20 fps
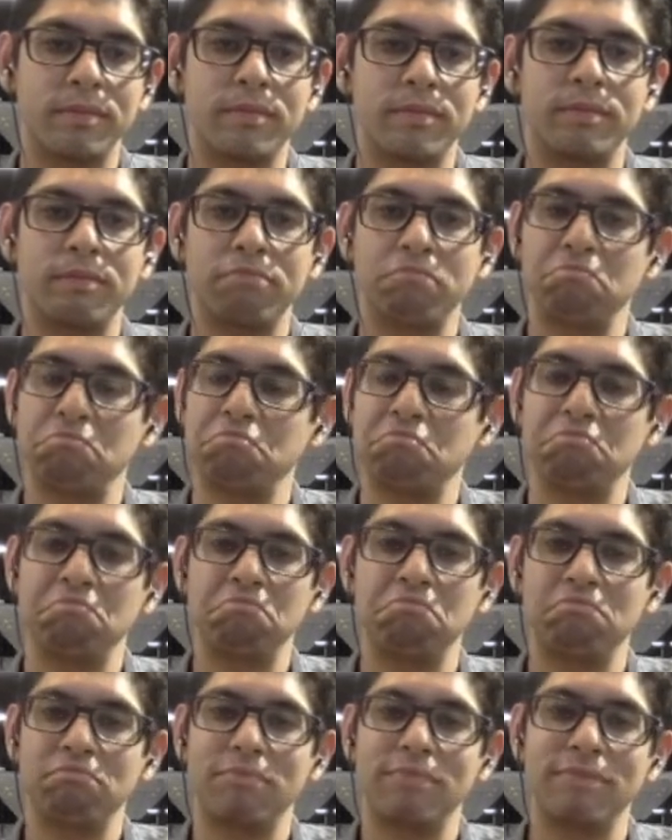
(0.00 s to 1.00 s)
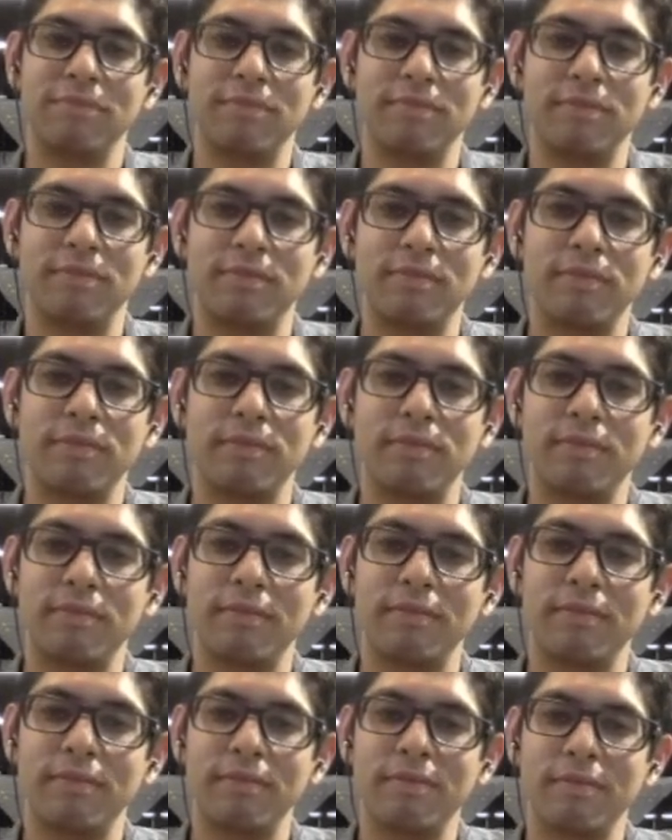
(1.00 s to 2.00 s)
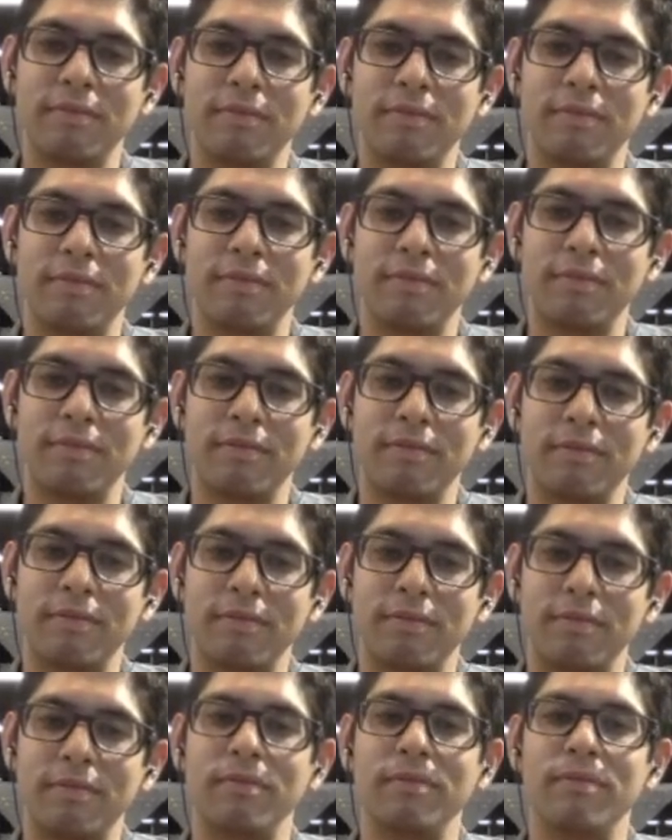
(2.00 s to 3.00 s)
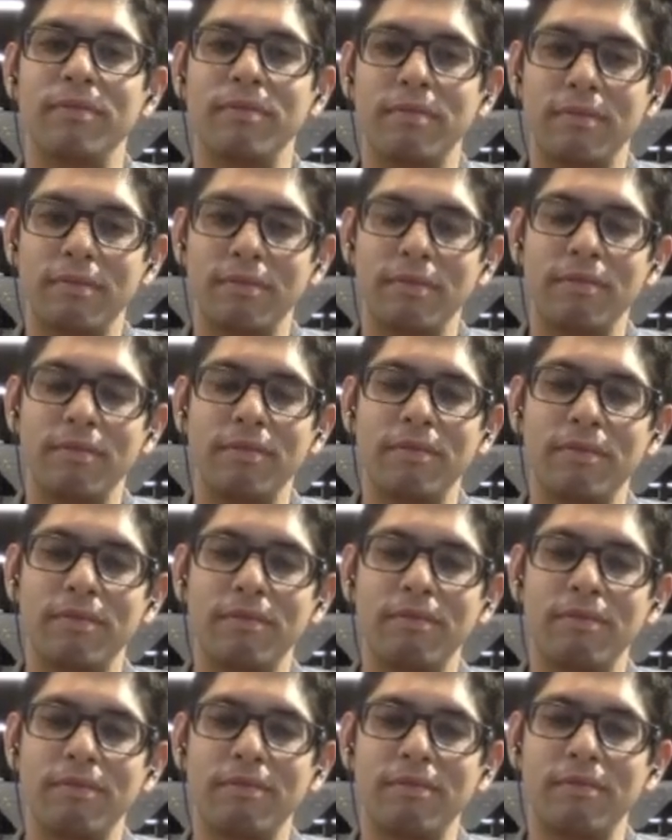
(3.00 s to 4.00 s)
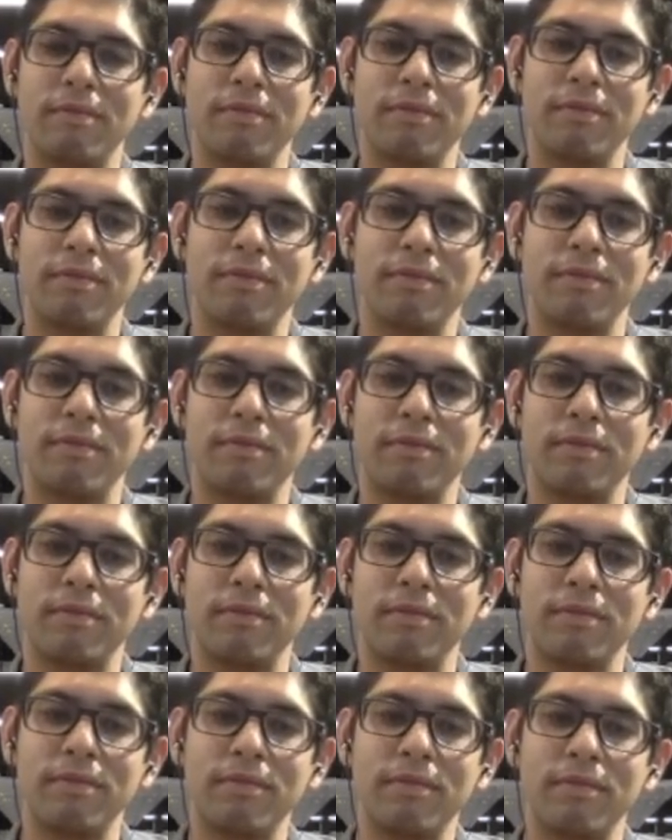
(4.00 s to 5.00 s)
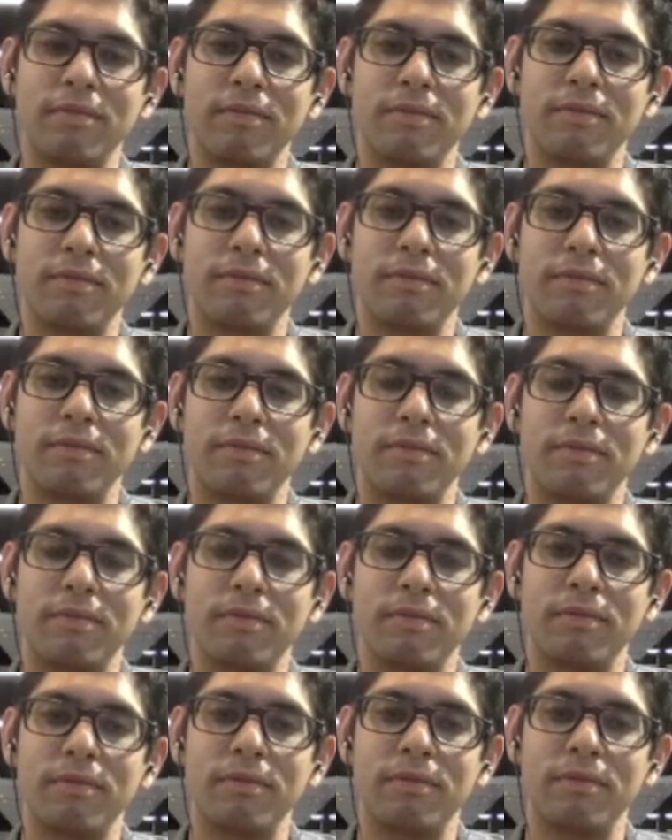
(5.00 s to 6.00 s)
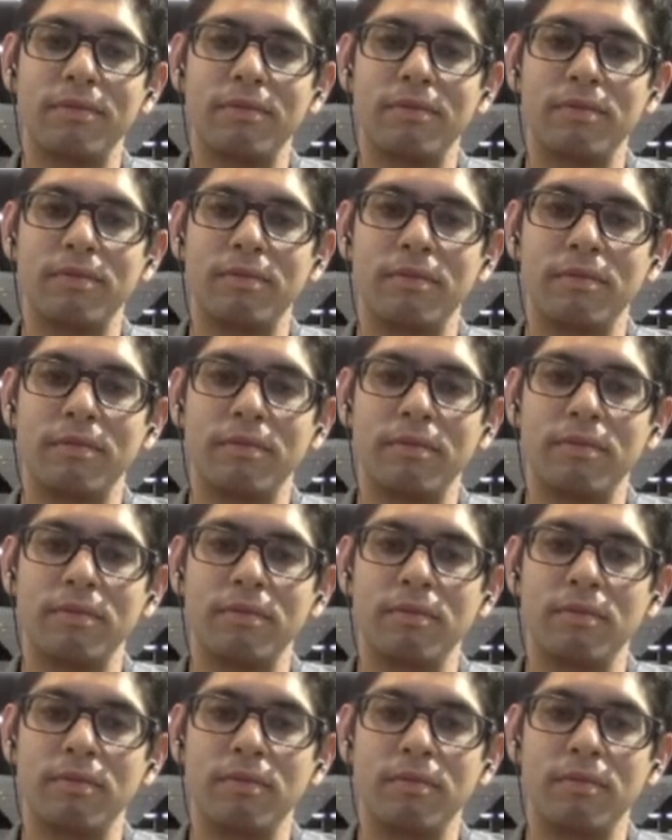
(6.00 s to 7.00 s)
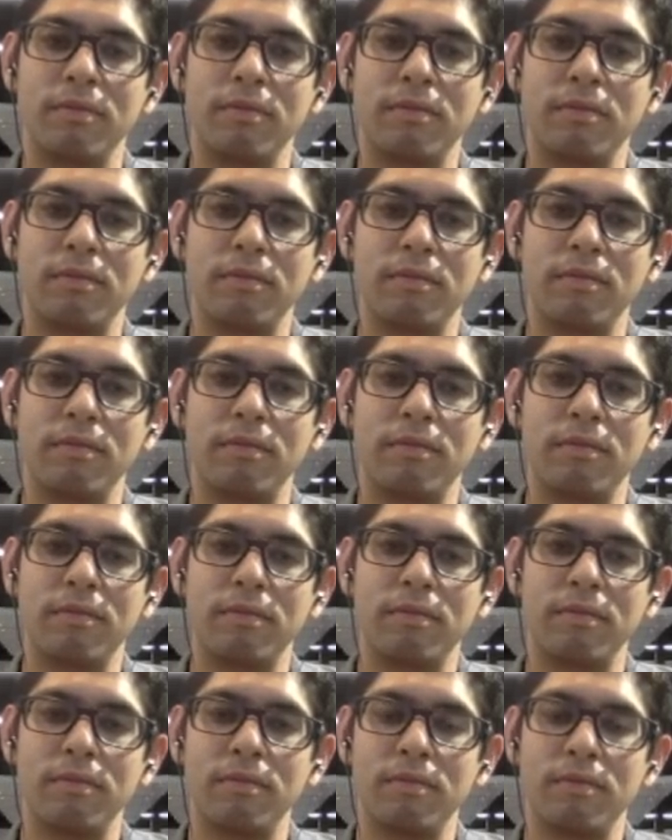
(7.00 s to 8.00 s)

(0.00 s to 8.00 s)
(not speaking)